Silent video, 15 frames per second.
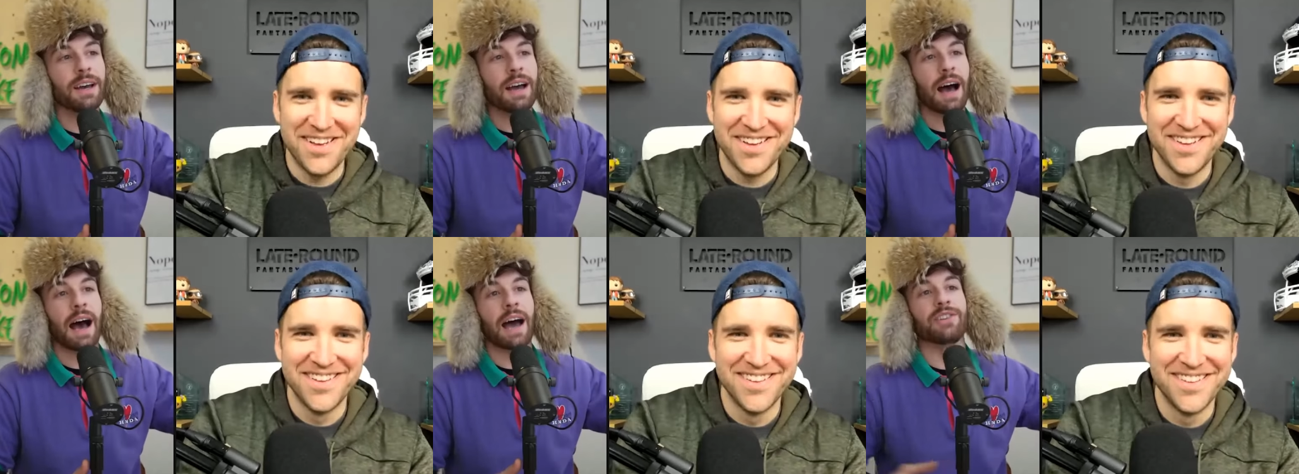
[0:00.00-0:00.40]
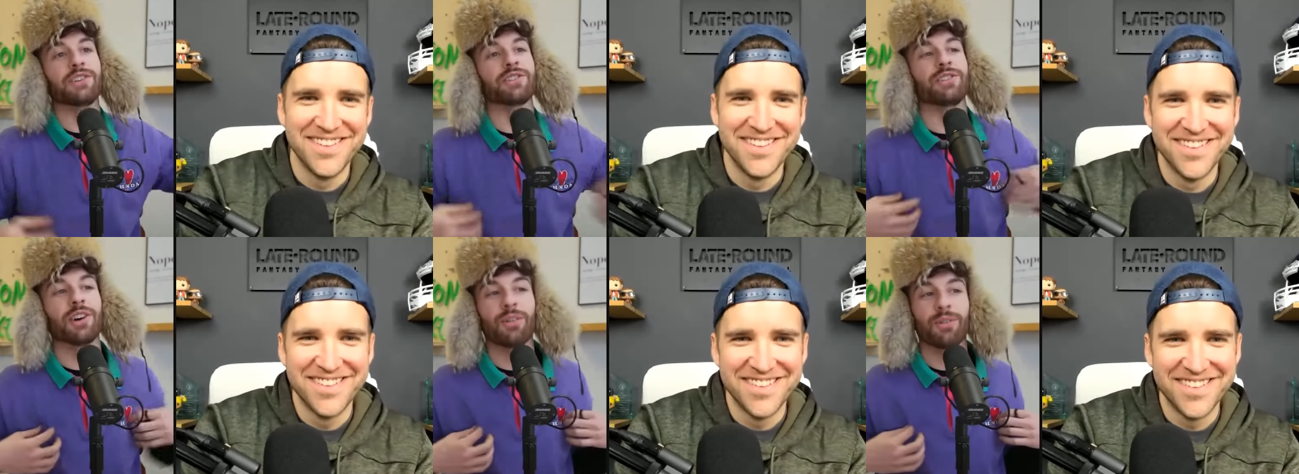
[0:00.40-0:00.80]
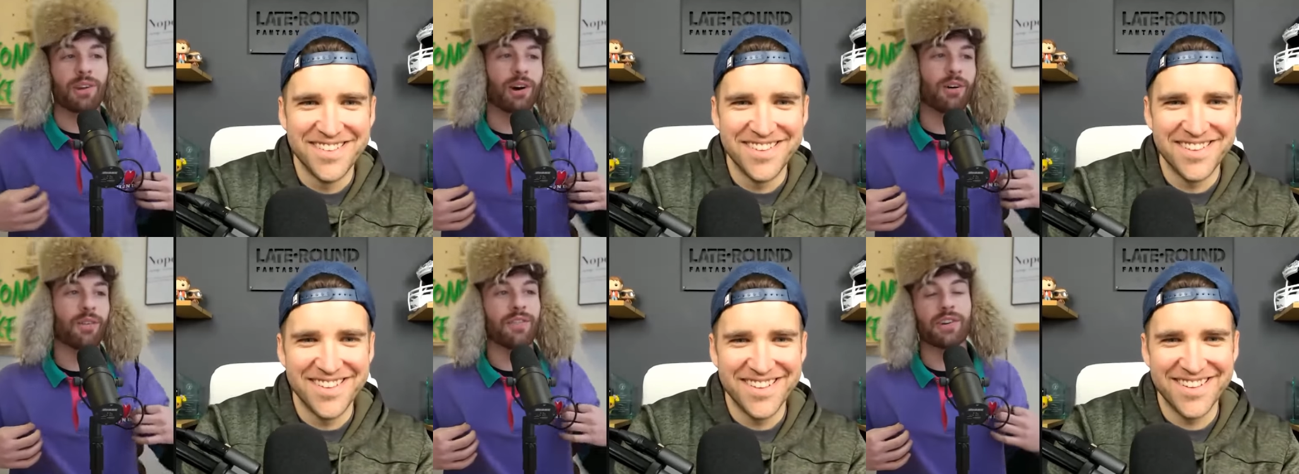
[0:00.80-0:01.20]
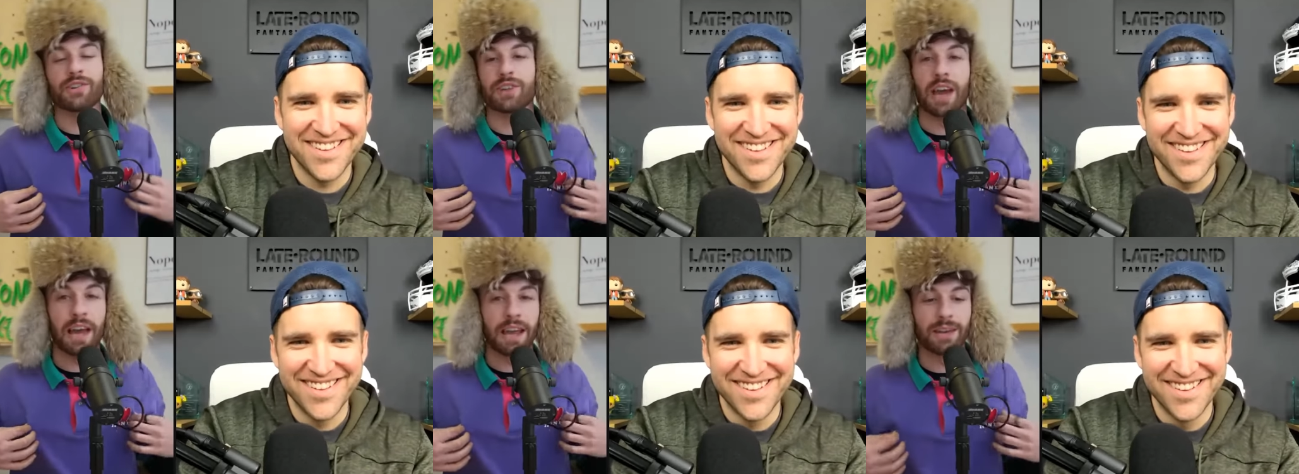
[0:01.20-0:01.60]
Speaker 1: I just don't know if there's
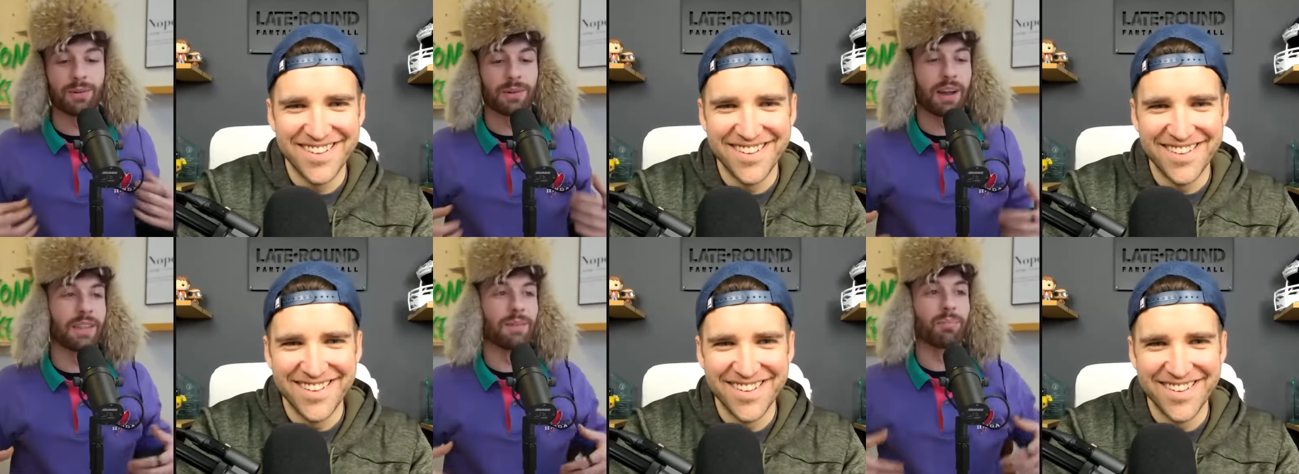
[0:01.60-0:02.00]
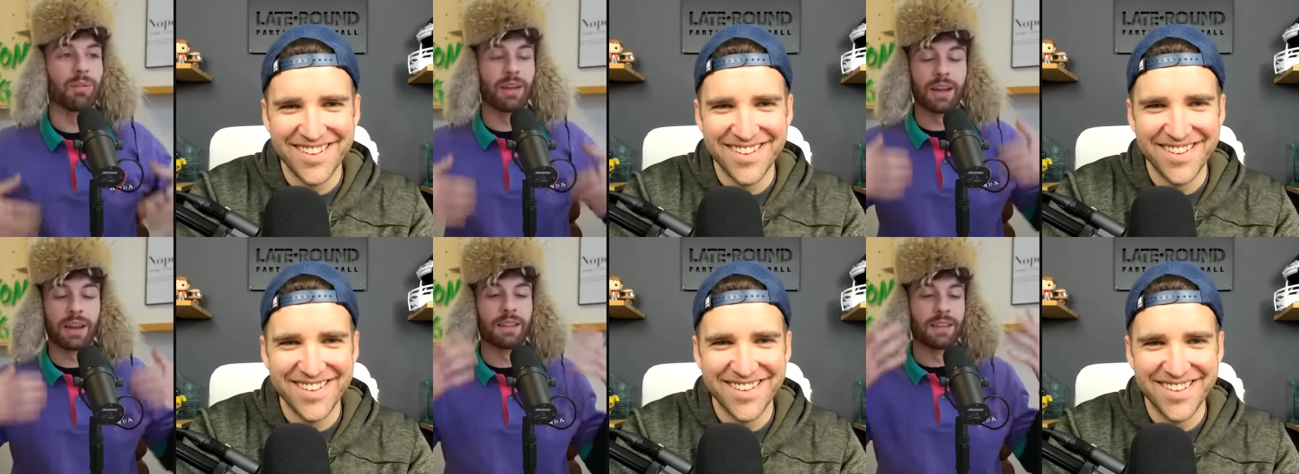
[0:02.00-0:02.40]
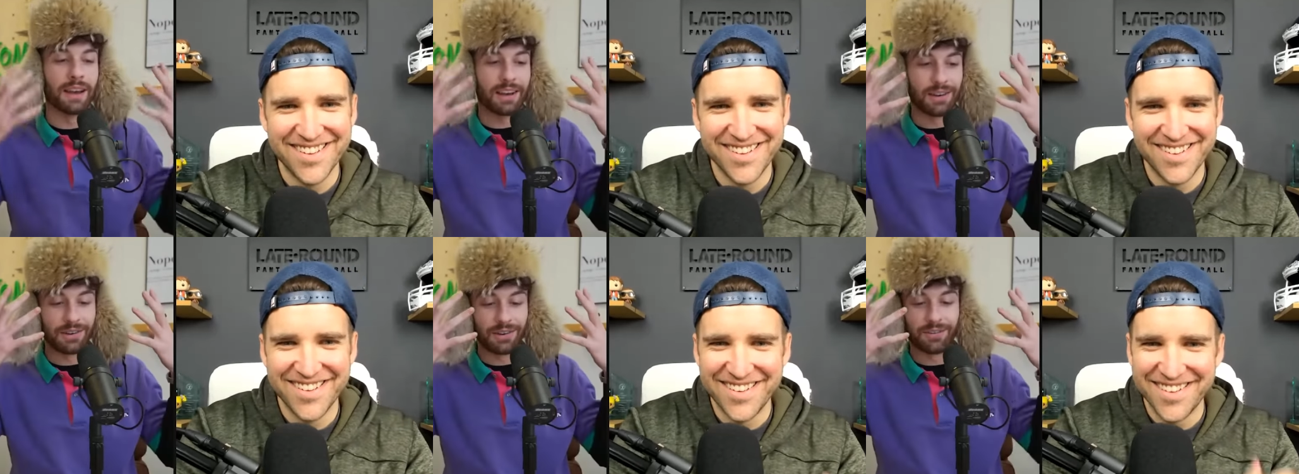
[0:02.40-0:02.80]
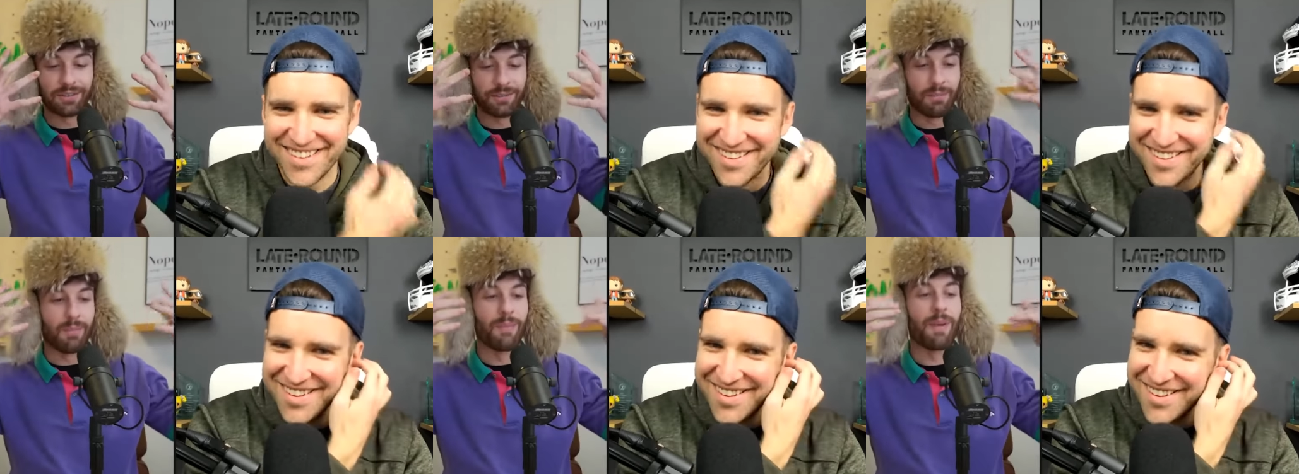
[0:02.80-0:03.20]
anyone on the planet that could have
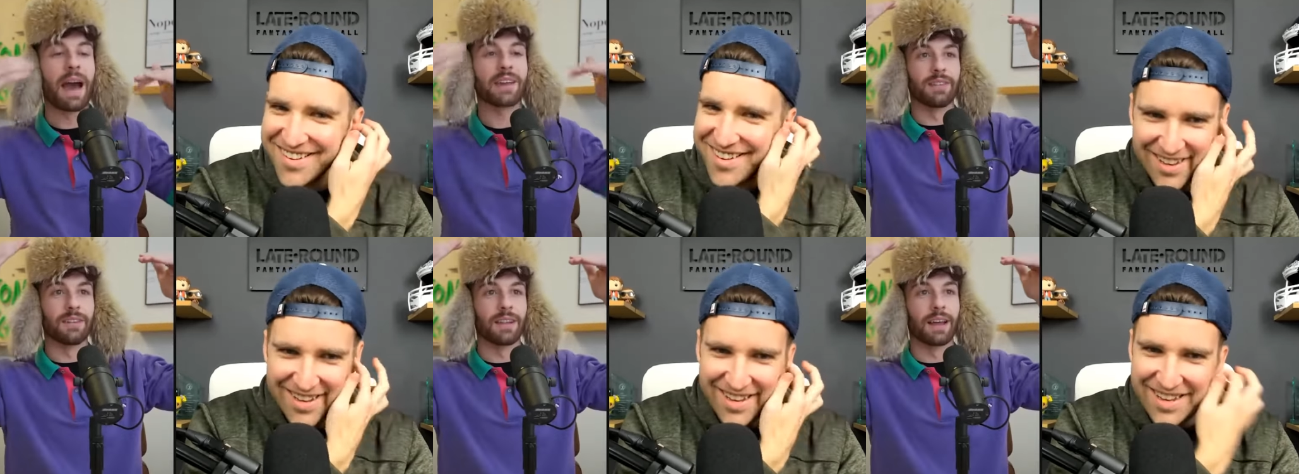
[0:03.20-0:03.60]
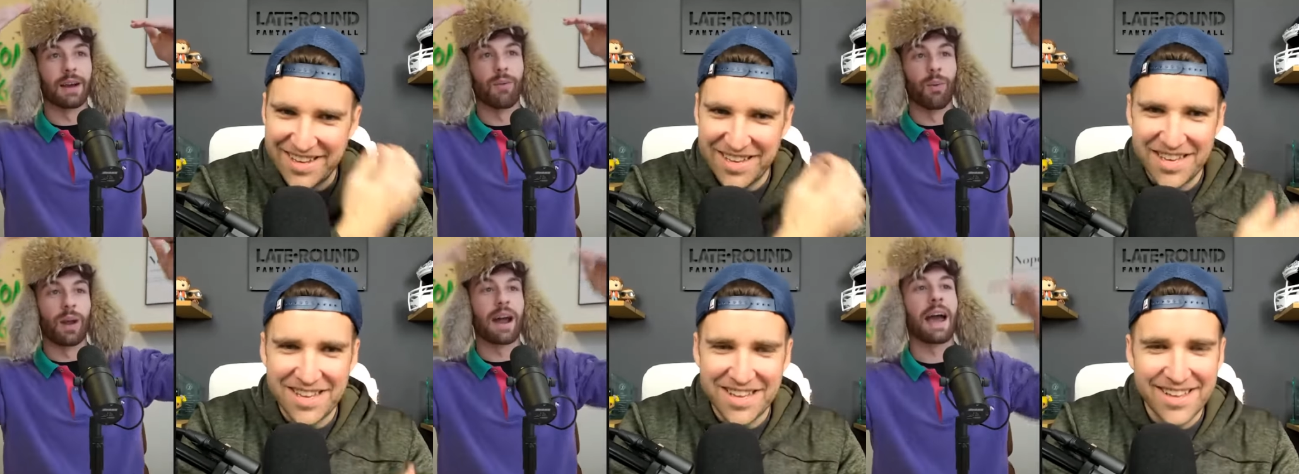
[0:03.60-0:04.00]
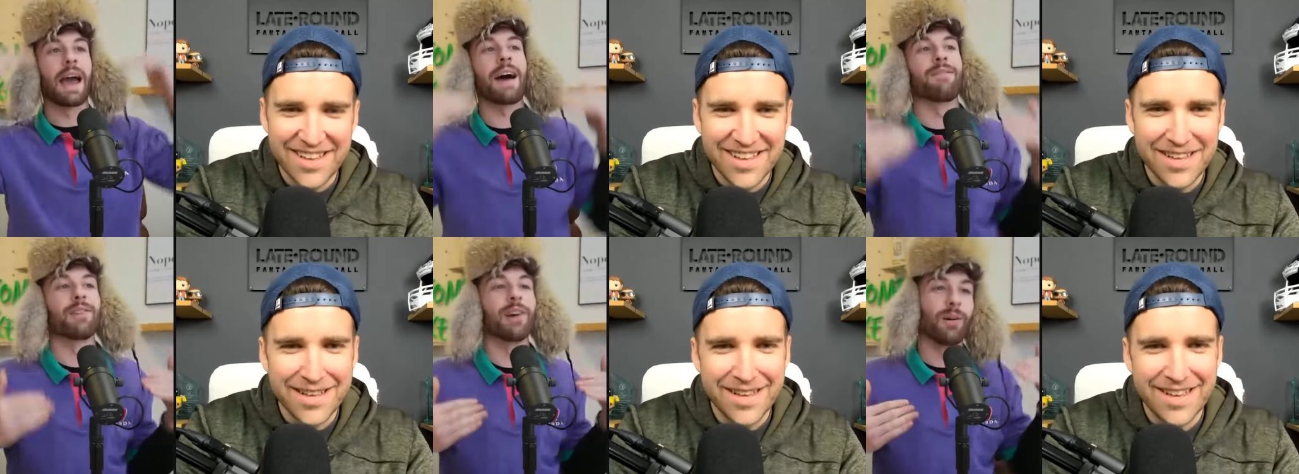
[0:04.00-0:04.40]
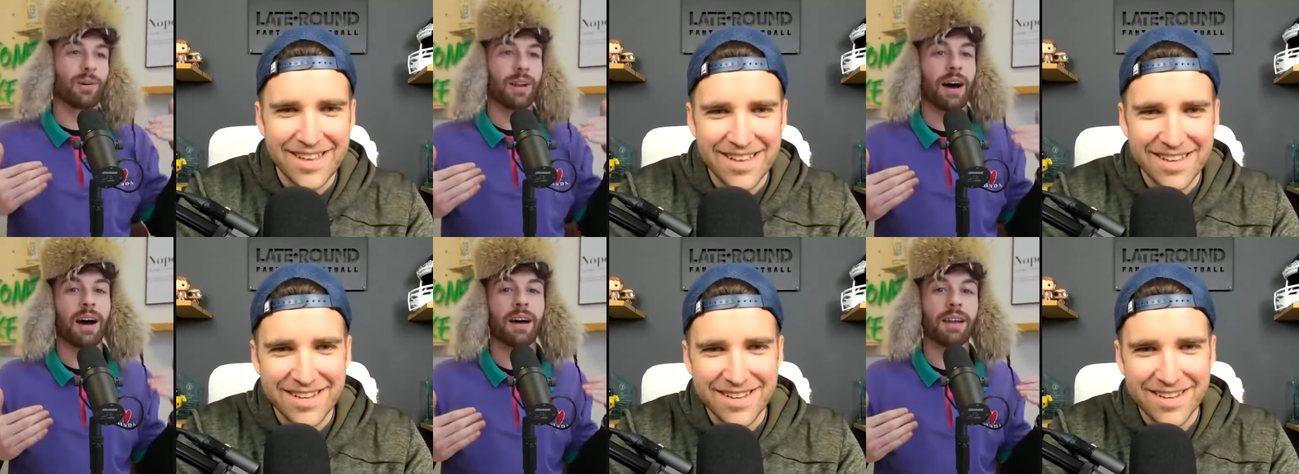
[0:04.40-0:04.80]
matched like what I have going
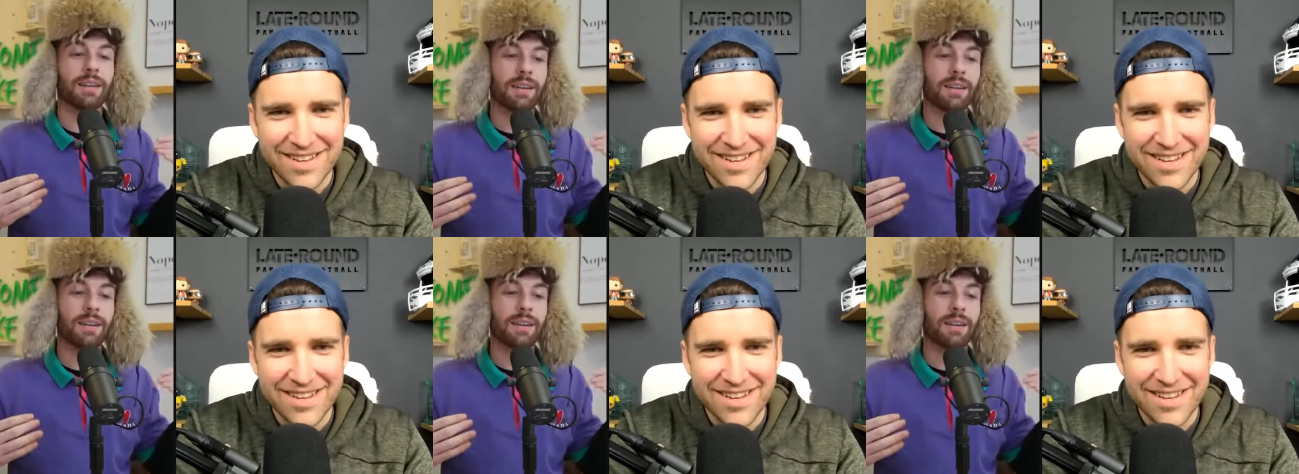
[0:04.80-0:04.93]
on